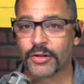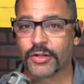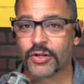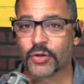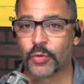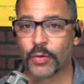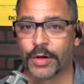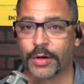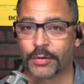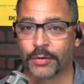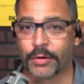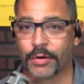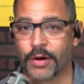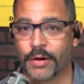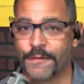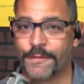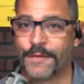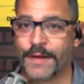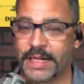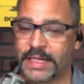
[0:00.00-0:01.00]
Twitter or
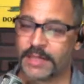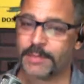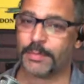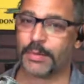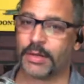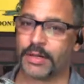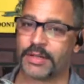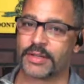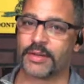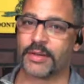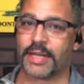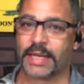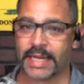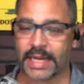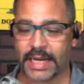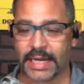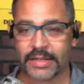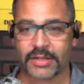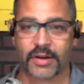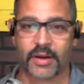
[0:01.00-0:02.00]
on Facebook, so they
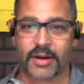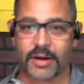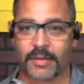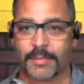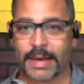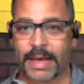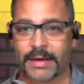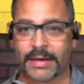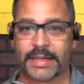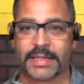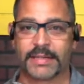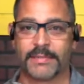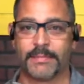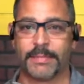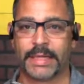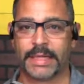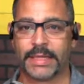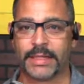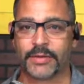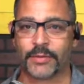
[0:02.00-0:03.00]
can't talk about his
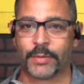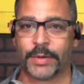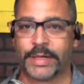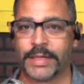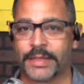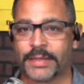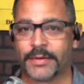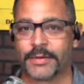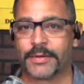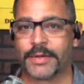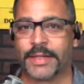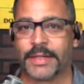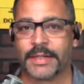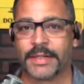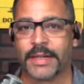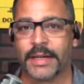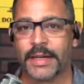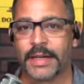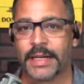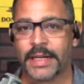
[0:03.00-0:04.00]
mean tweets or his
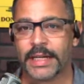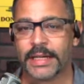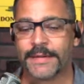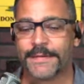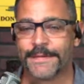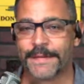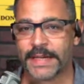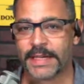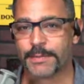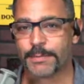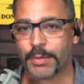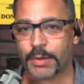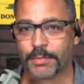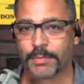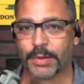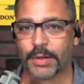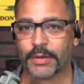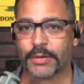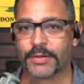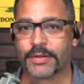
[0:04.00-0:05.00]
Facebook
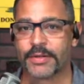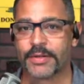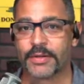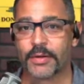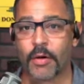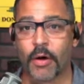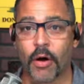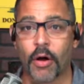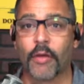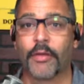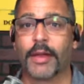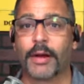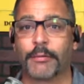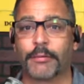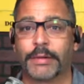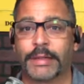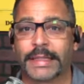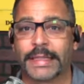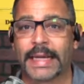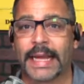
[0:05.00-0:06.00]
posts. So all they
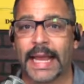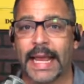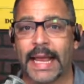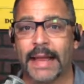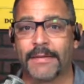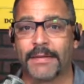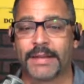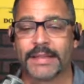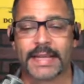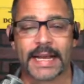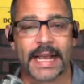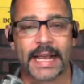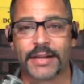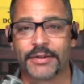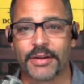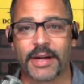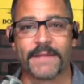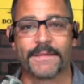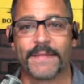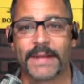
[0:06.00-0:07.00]
really have is they got to
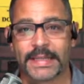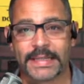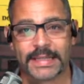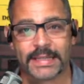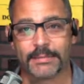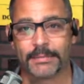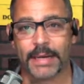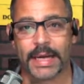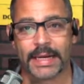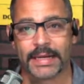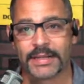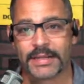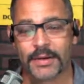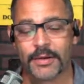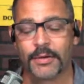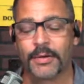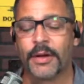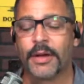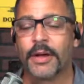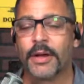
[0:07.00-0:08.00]
try and find somebody.
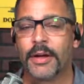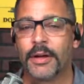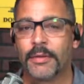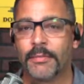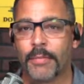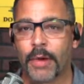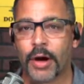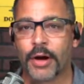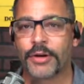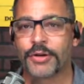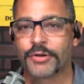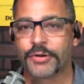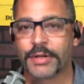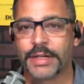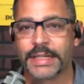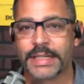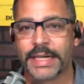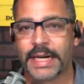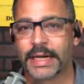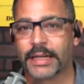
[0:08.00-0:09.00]
So
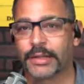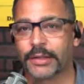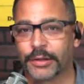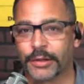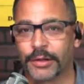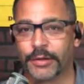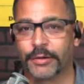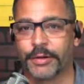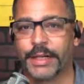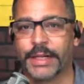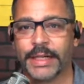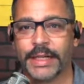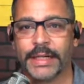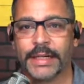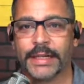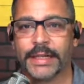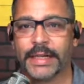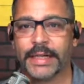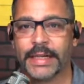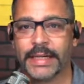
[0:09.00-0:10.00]
Marjorie Taylor
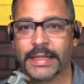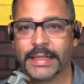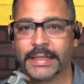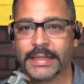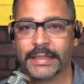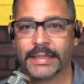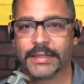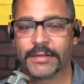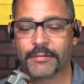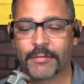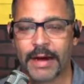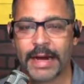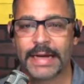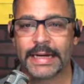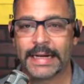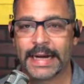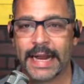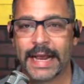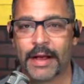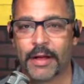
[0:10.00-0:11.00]
Greene is
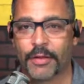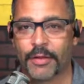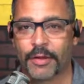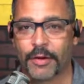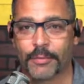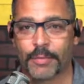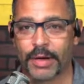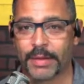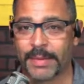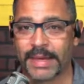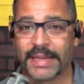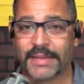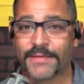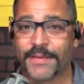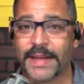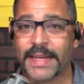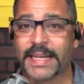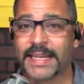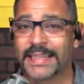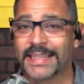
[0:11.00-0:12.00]
right now their boogeyman. It's
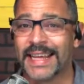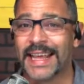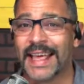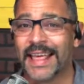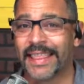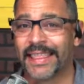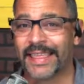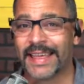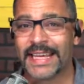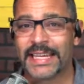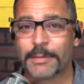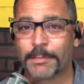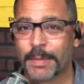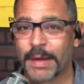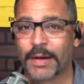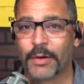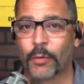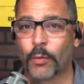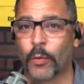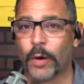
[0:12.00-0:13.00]
funny because they
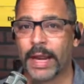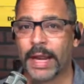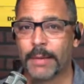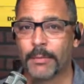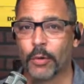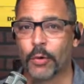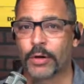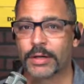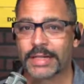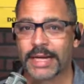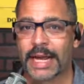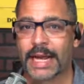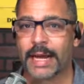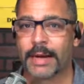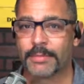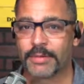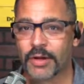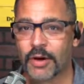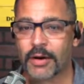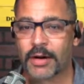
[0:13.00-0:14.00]
spend way more
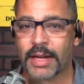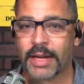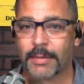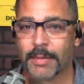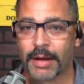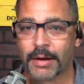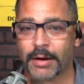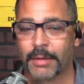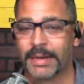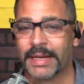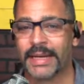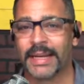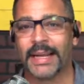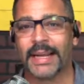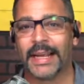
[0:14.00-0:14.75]
time talking about her. I mean,